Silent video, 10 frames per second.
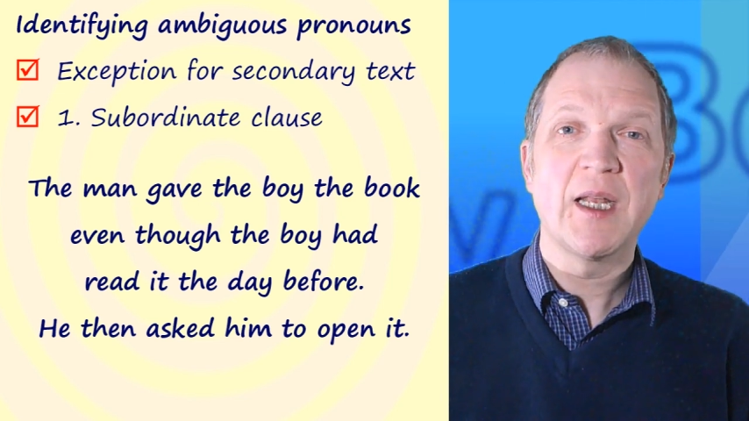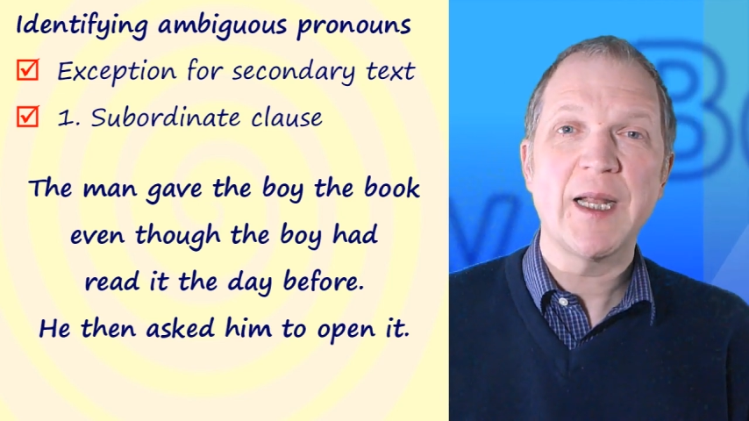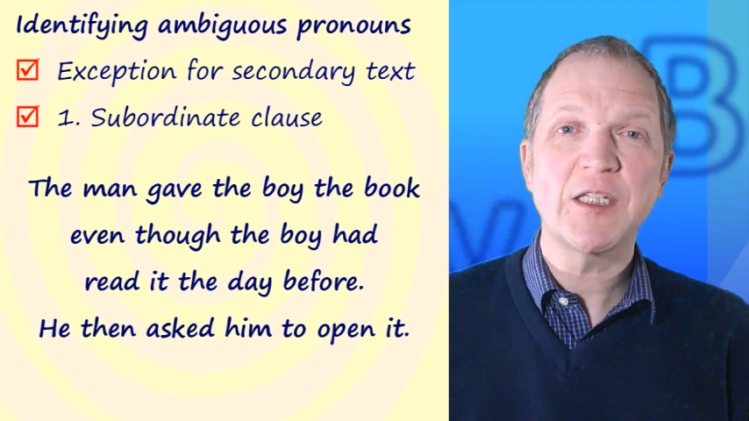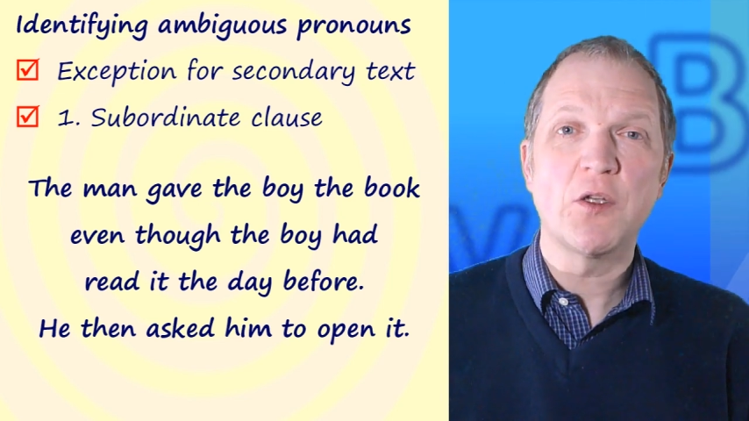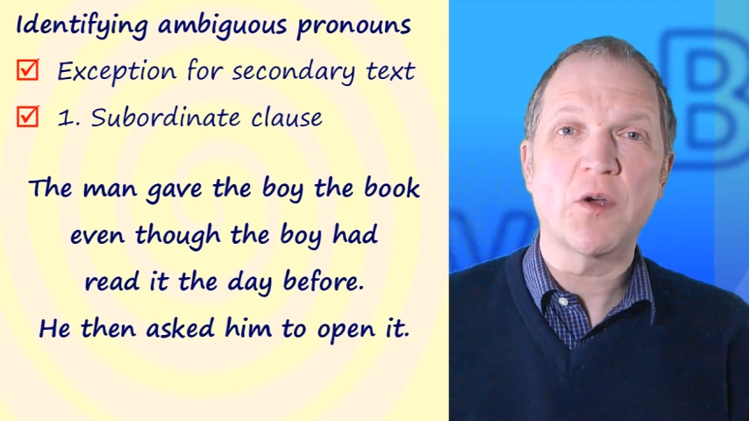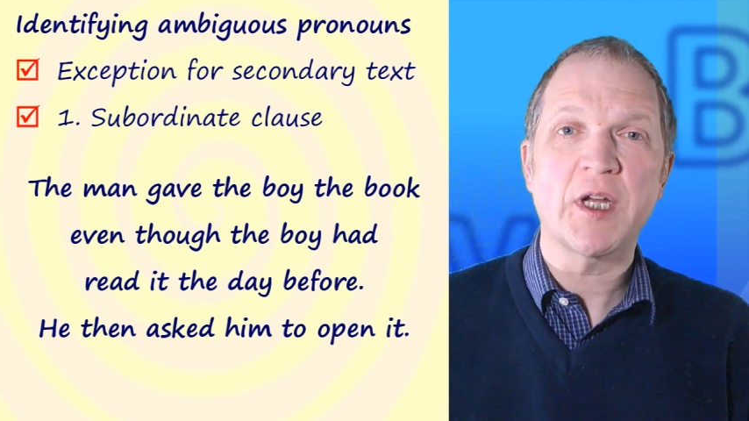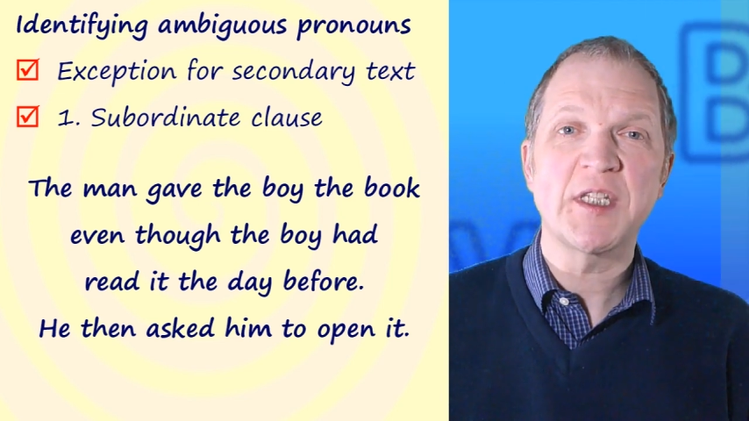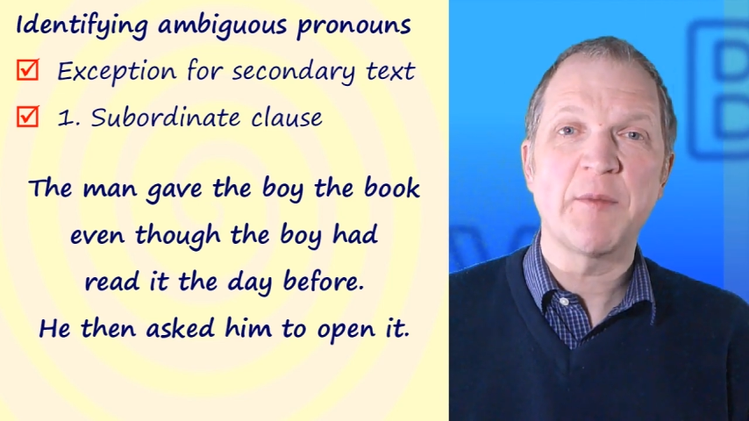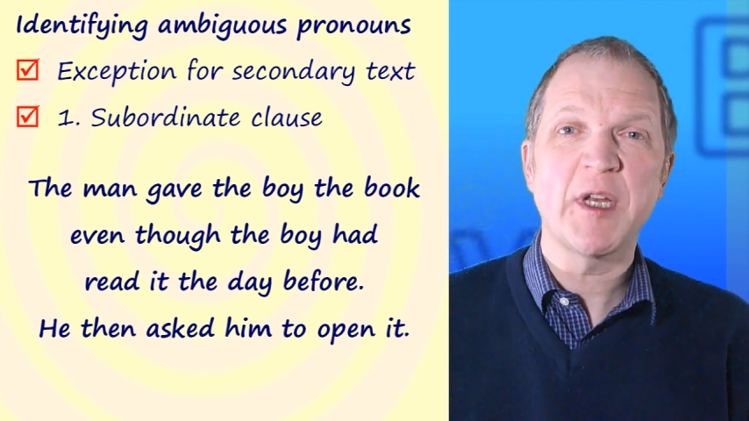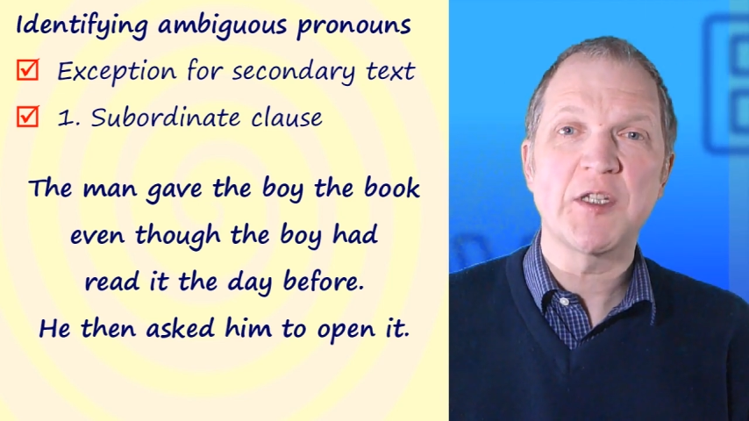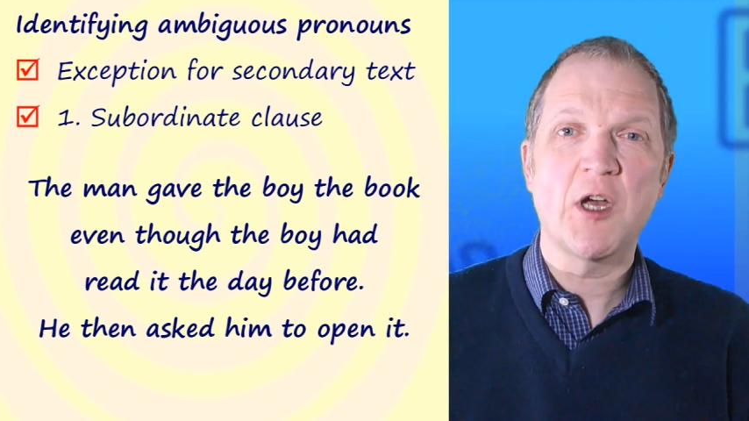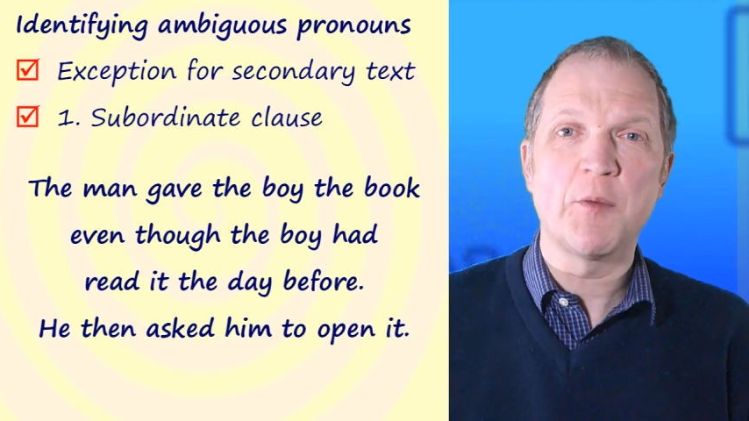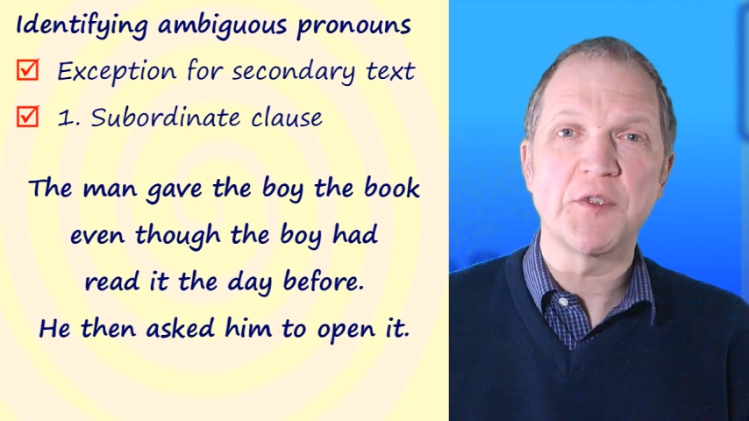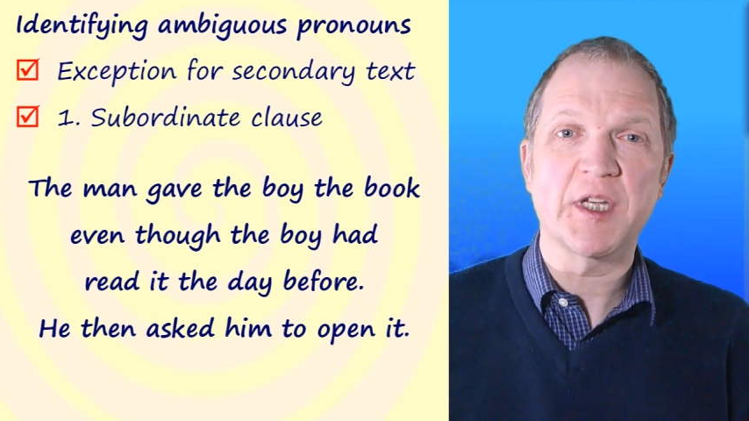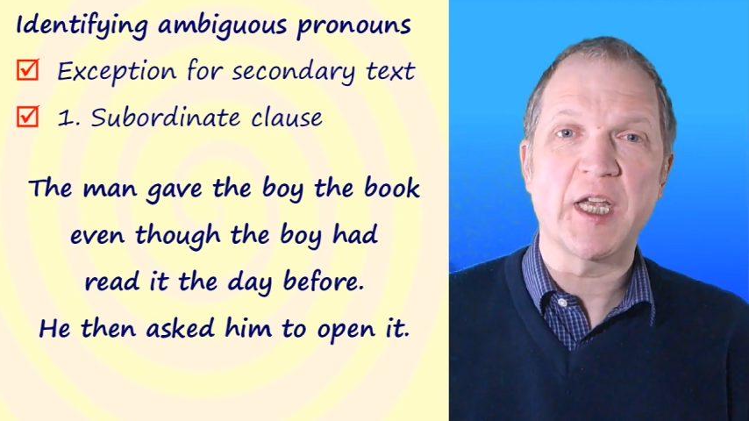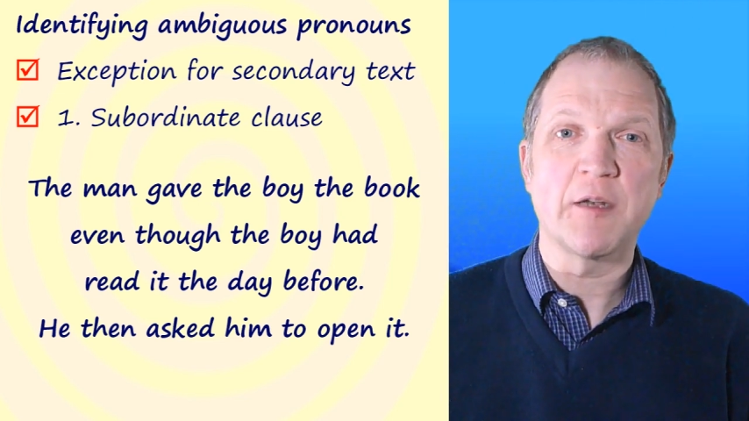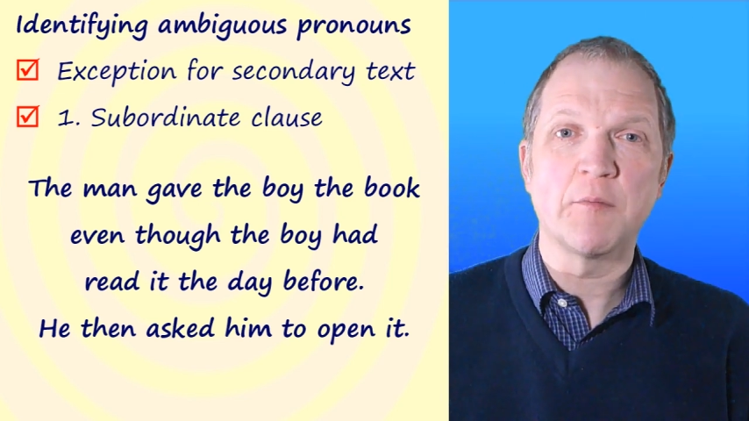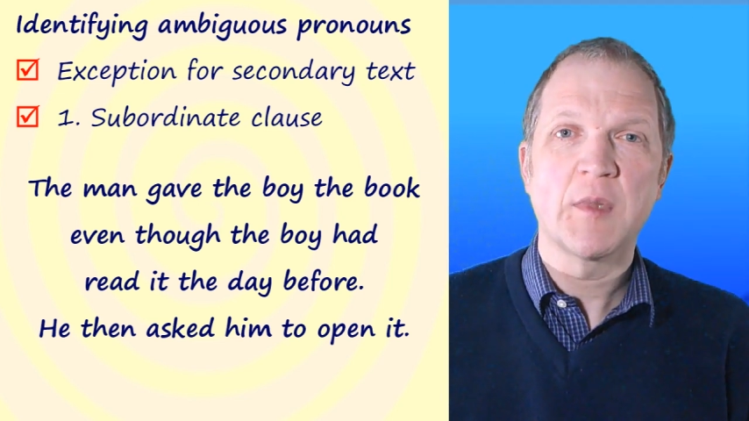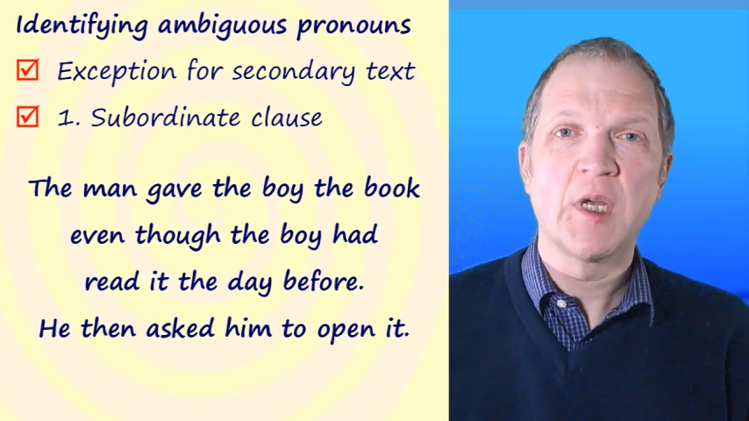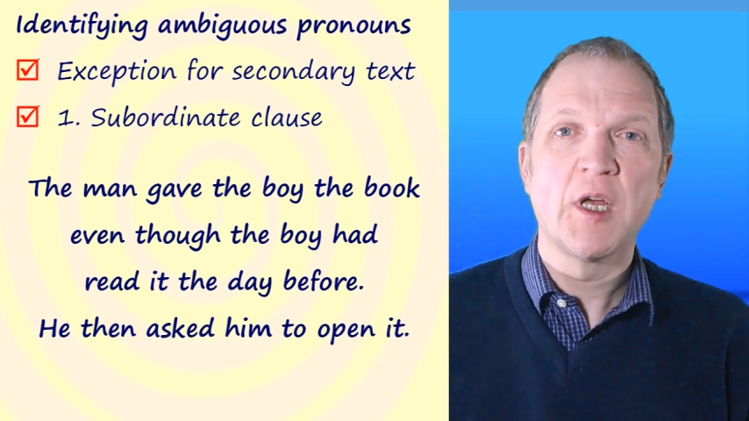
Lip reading: Let's look at some examples again.